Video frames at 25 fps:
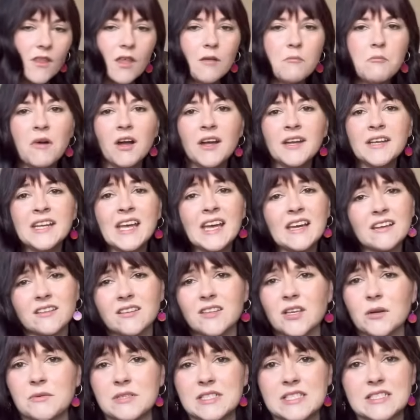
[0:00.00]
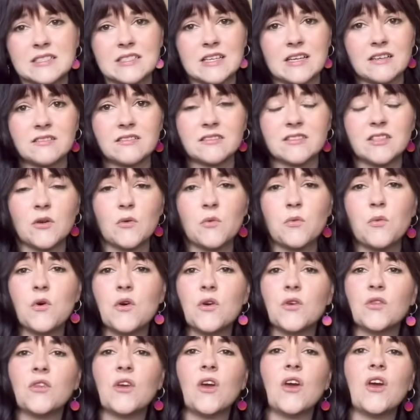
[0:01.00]
My next sewing disaster
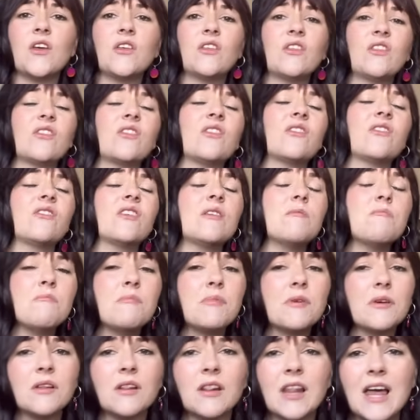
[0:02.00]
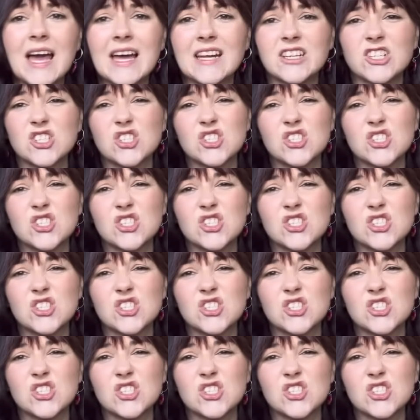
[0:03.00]
was a simple and